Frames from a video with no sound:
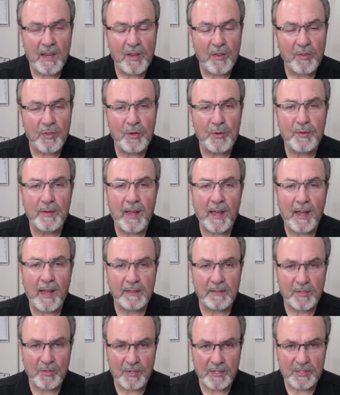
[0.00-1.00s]
through
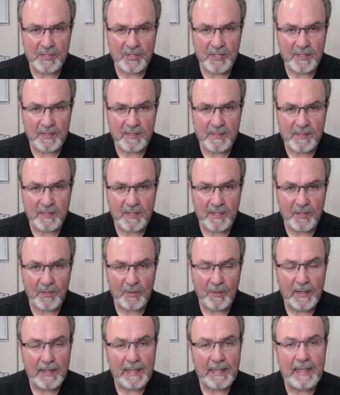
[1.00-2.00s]
non-Christians too.
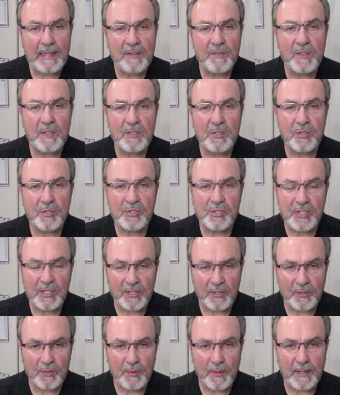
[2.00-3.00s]
Even your
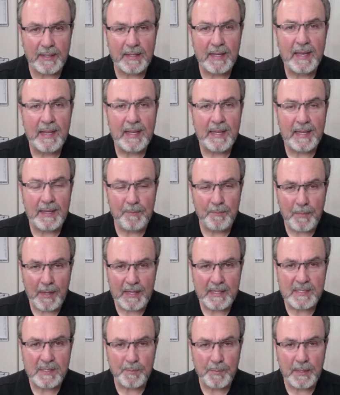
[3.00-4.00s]
children, he
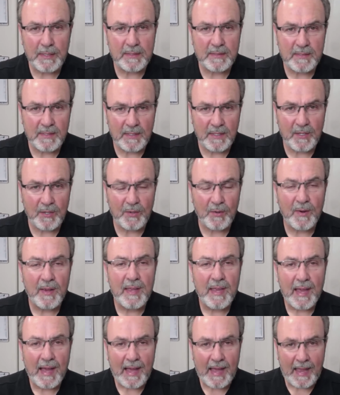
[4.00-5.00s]
may speak to you.
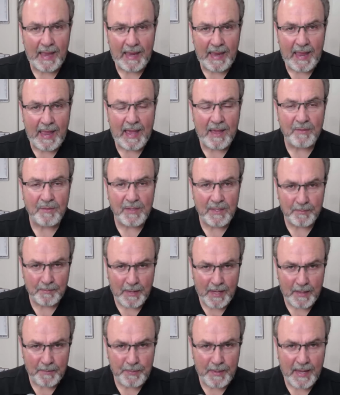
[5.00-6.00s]
I have in
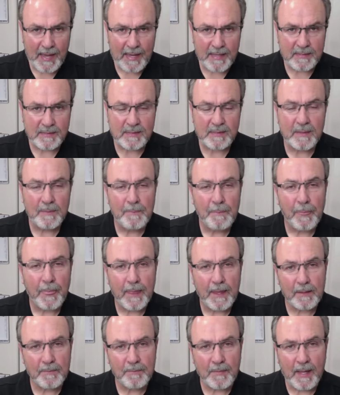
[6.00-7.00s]
my past,
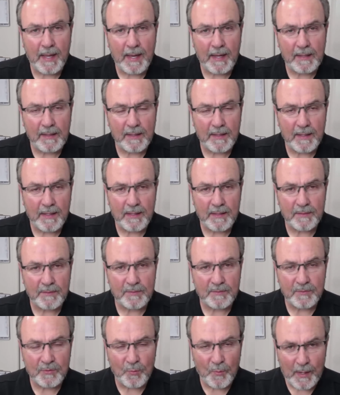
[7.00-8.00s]
in my
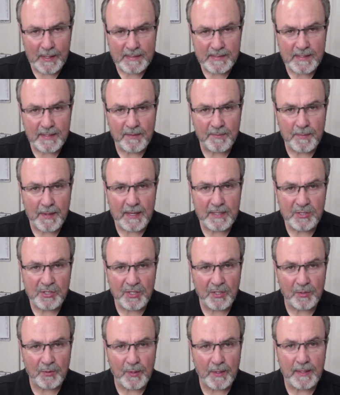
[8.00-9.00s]
raising of my
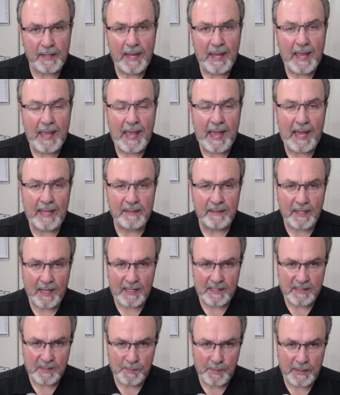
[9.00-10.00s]
children, had
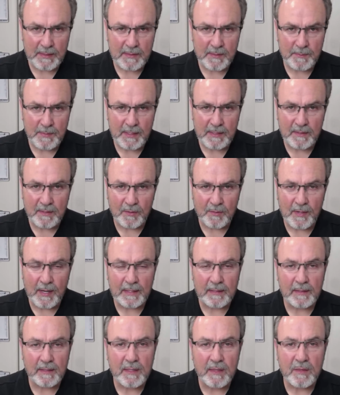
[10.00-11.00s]
God speak to me
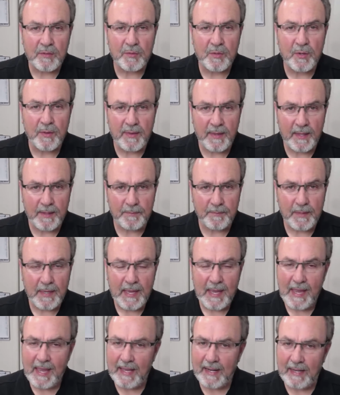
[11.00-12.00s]
directly through them,
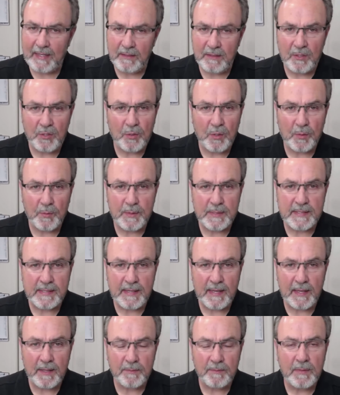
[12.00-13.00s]
and I knew it was
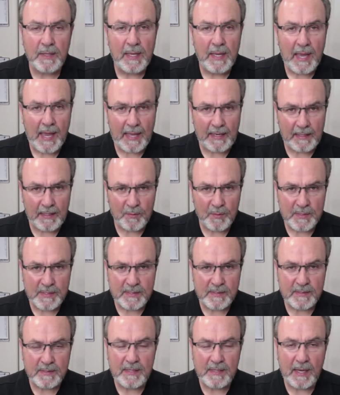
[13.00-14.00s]
him, and he
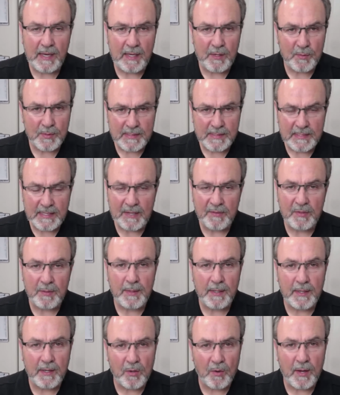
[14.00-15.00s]
was giving
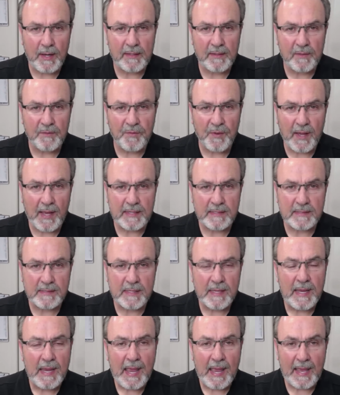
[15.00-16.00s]
me great advice,
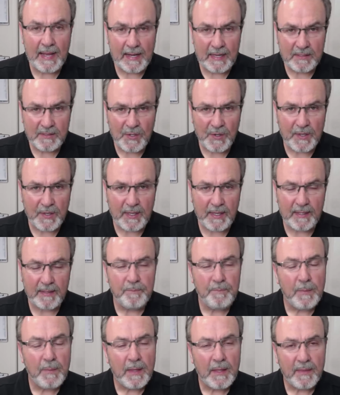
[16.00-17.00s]
and I took it.
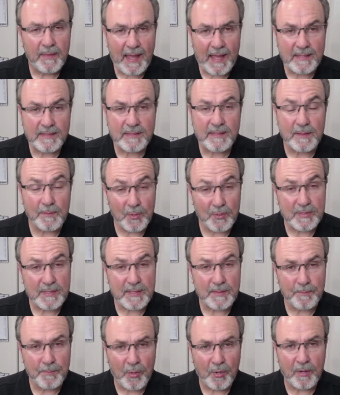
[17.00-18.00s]
That's the most
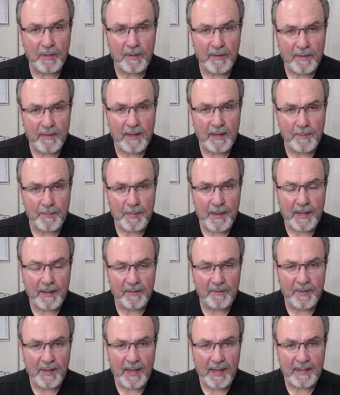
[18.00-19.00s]
important thing about
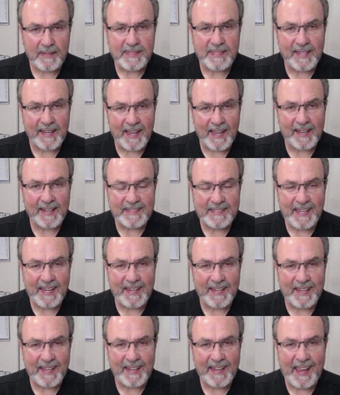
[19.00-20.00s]
advice. You got to
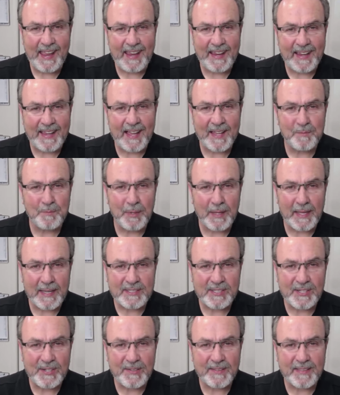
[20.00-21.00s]
take it. Hey, God
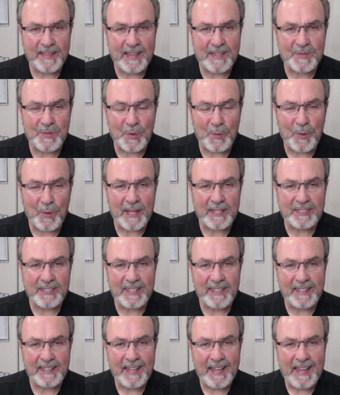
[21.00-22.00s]
bless you. Thanks for
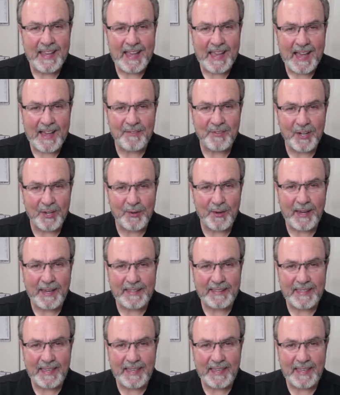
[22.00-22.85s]
watching. Have a great day.